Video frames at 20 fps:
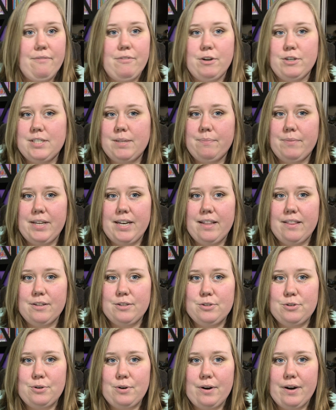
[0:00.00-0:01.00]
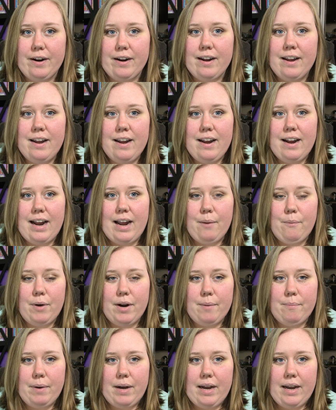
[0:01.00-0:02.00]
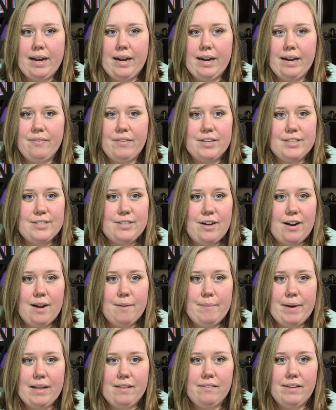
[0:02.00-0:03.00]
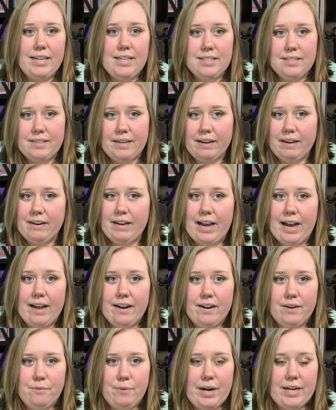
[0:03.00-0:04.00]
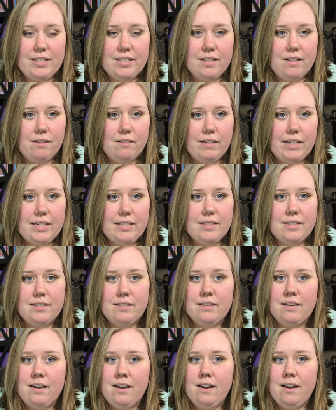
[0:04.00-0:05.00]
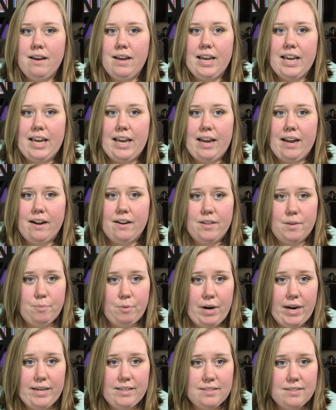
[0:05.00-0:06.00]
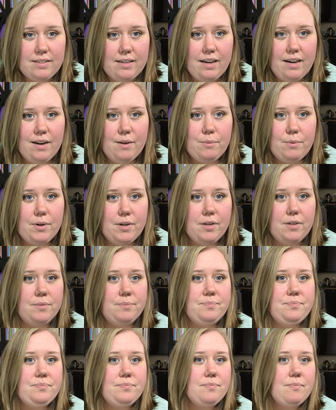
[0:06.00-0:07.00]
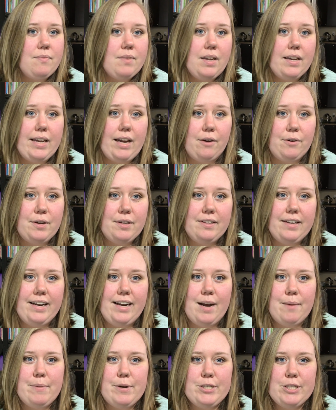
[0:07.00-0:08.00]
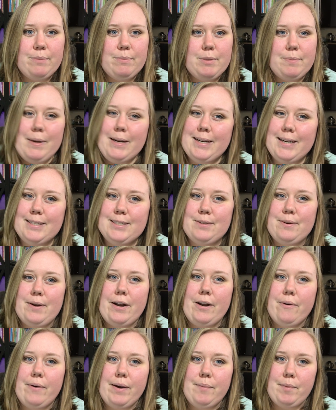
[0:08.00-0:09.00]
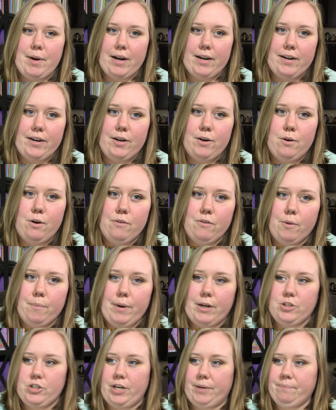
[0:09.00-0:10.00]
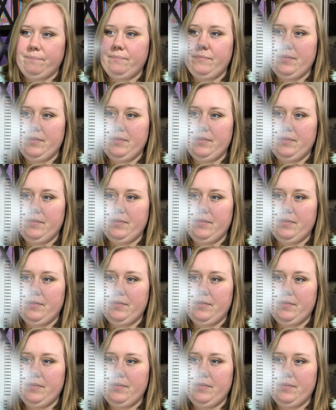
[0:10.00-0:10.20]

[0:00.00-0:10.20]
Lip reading: If there's something in the store I want to buy that's not on my list, I can add it right to the list and the price, and it will calculate how much I'm spending, so I know I'm not going to go over budget.